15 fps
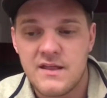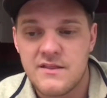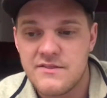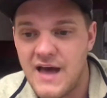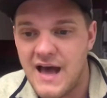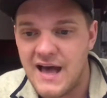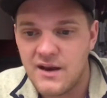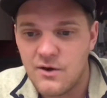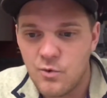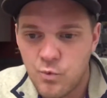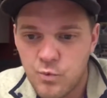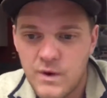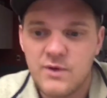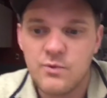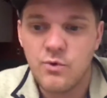that
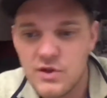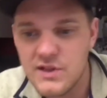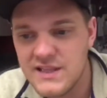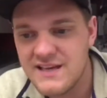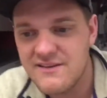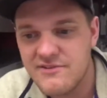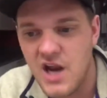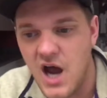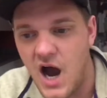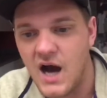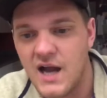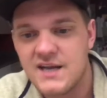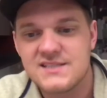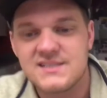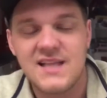we will live an
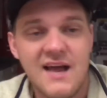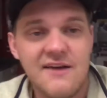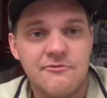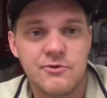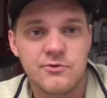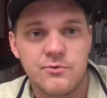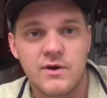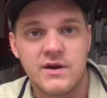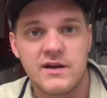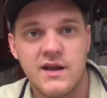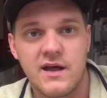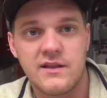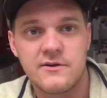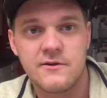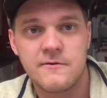honest life with one
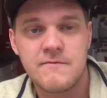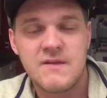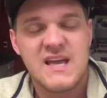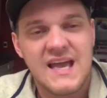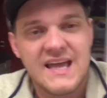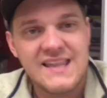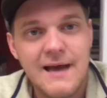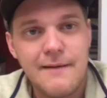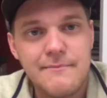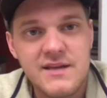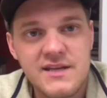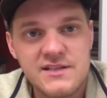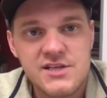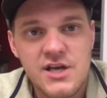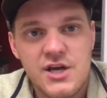another. And that
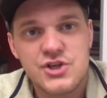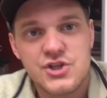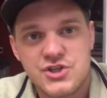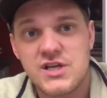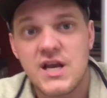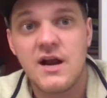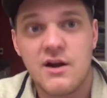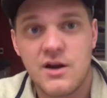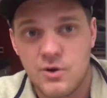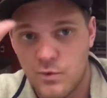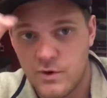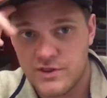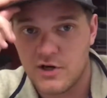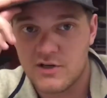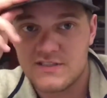means sharing
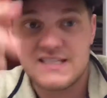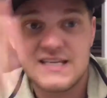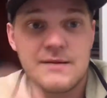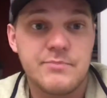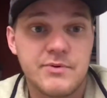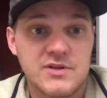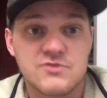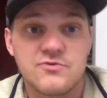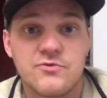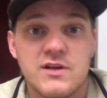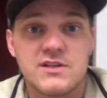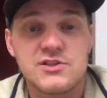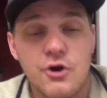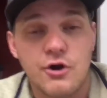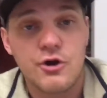with our deepest
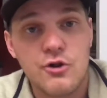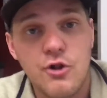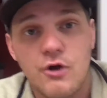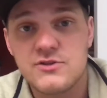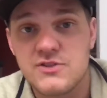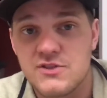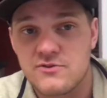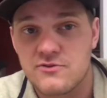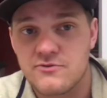friends and our closest